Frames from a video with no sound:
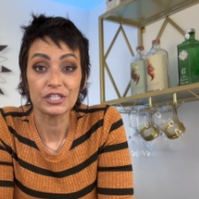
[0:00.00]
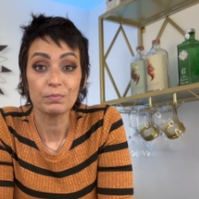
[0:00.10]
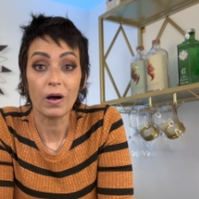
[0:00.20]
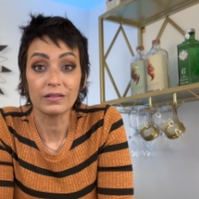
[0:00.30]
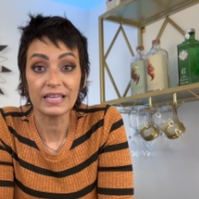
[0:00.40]

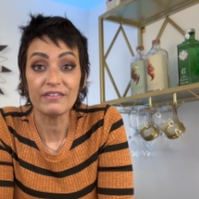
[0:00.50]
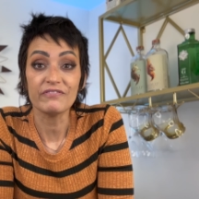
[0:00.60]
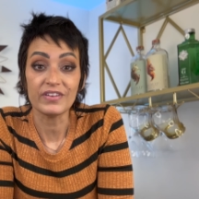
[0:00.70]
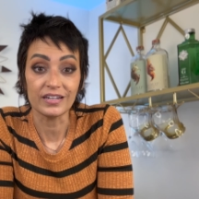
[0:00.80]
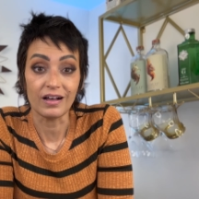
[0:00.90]

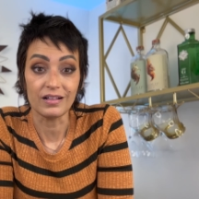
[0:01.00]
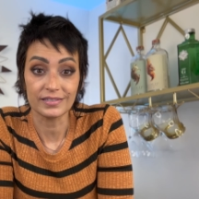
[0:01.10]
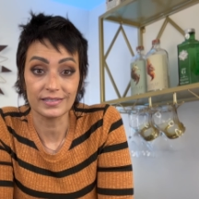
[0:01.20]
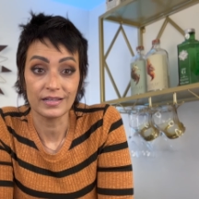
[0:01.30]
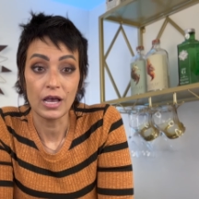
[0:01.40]

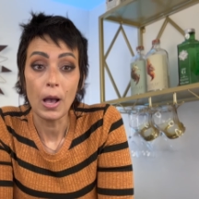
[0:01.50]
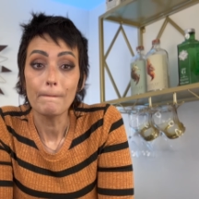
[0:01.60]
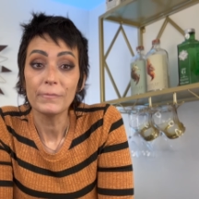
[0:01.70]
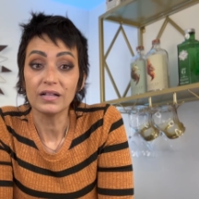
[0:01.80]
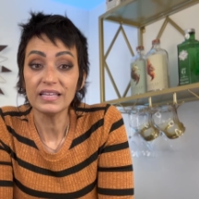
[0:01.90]
polyphenols.
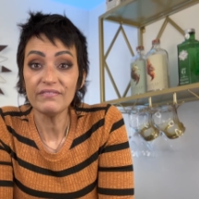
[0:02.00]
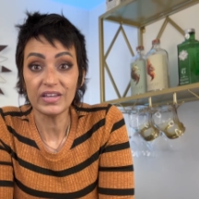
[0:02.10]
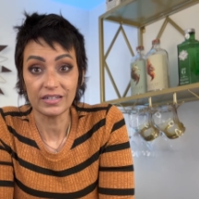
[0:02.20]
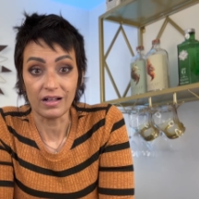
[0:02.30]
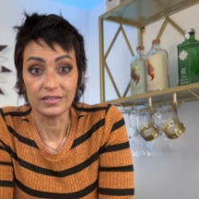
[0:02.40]

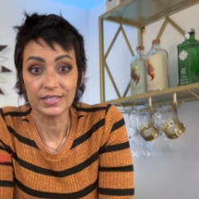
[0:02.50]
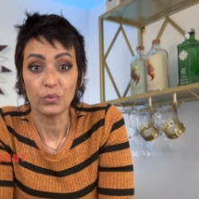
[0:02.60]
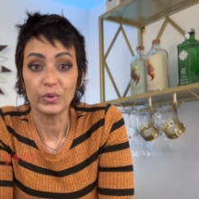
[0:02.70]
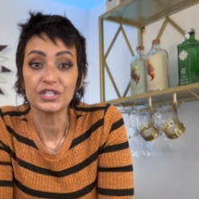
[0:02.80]
Polyphenols, which